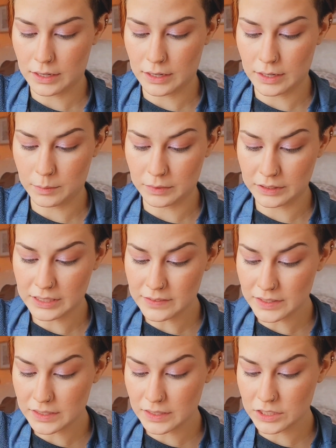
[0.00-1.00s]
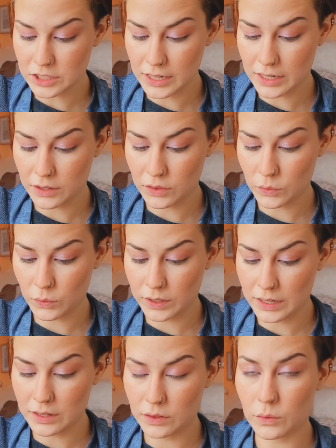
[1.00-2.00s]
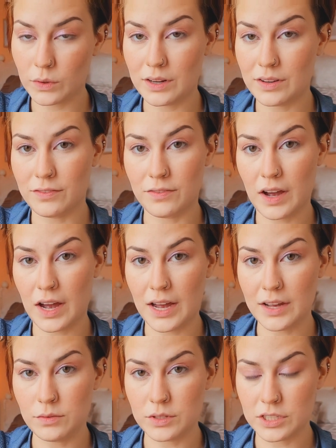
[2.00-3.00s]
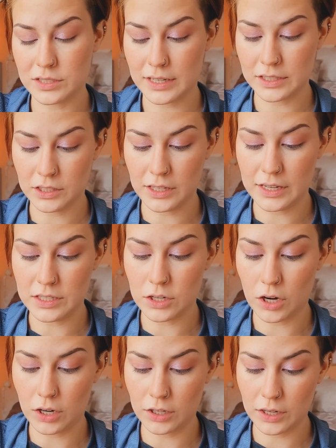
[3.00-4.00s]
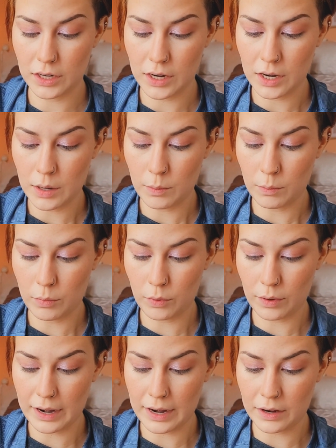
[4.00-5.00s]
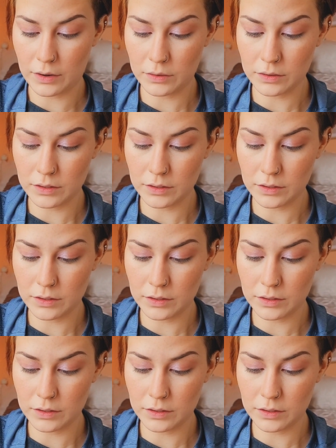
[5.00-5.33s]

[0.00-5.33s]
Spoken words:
I believe it's in the shade 335, which is actually a dark brown.